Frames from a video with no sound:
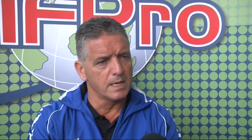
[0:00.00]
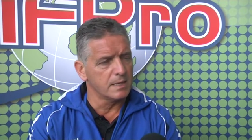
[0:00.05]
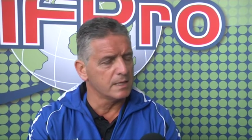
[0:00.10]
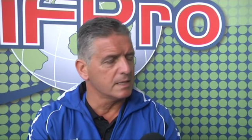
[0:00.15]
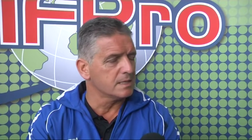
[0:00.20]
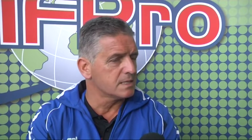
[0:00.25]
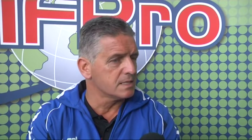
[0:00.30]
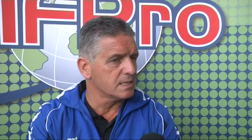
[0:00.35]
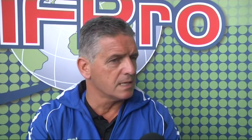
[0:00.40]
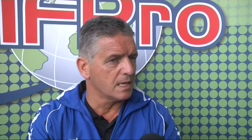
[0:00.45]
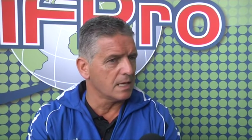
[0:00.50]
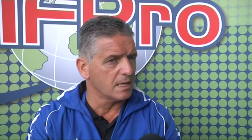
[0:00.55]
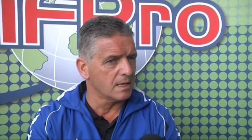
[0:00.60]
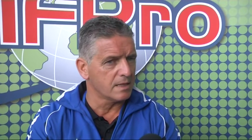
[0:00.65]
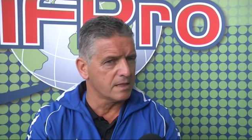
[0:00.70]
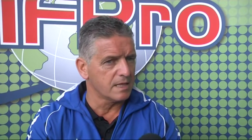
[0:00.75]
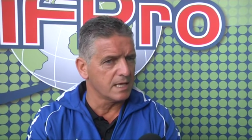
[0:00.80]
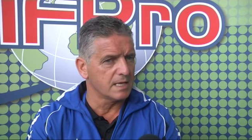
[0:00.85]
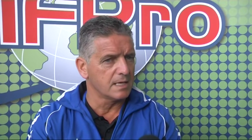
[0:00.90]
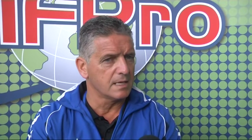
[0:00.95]
And that's I
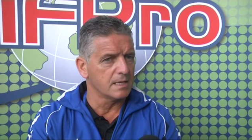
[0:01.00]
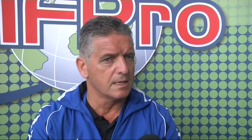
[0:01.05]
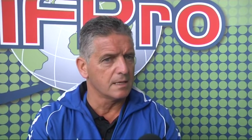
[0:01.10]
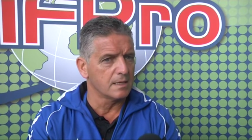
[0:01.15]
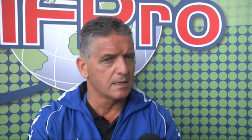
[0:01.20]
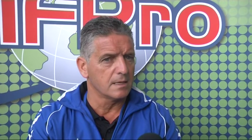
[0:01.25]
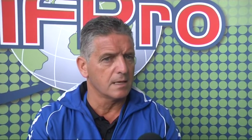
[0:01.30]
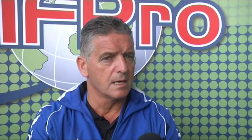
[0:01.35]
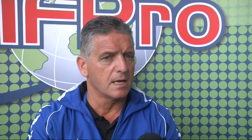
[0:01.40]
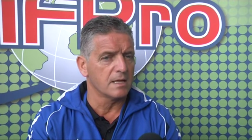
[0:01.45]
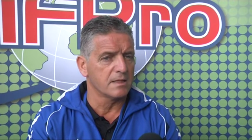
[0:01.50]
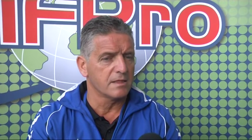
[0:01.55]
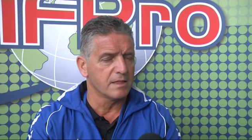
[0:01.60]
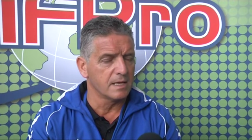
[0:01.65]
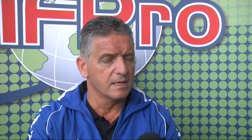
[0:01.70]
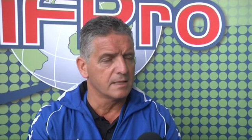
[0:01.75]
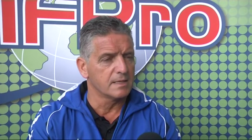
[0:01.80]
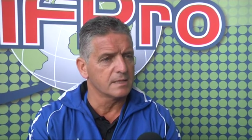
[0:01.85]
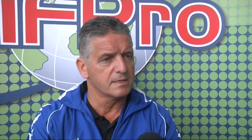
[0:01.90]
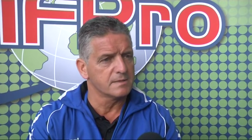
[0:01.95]
think
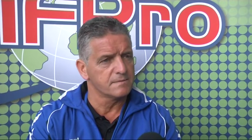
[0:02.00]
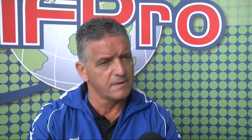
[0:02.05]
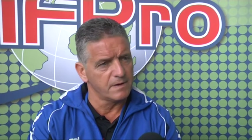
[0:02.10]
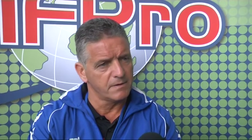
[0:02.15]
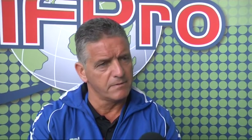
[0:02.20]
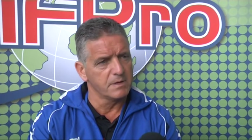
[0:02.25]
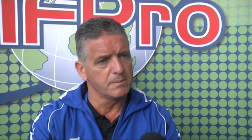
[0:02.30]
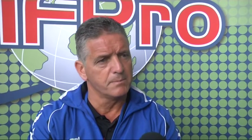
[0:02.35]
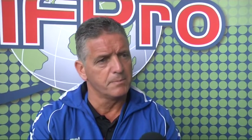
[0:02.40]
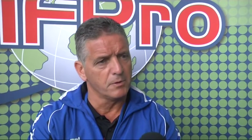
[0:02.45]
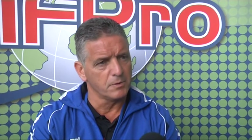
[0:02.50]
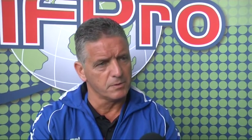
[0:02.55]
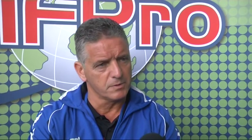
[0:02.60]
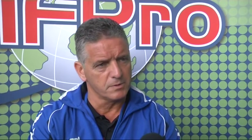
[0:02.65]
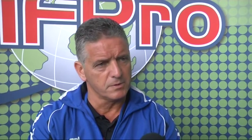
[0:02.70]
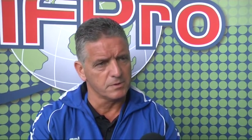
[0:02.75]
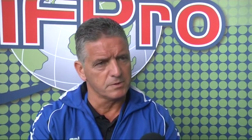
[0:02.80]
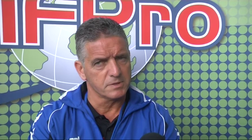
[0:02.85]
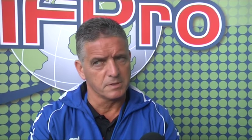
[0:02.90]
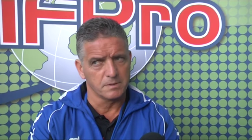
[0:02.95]
that's very important
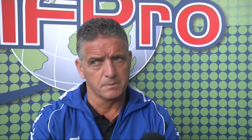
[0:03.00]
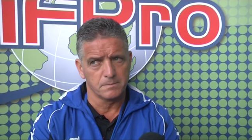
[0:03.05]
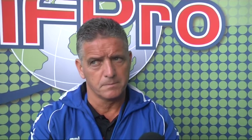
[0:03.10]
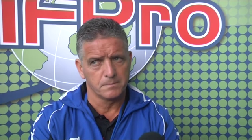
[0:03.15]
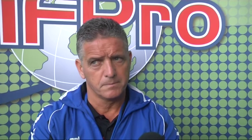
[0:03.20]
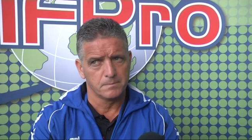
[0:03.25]
also.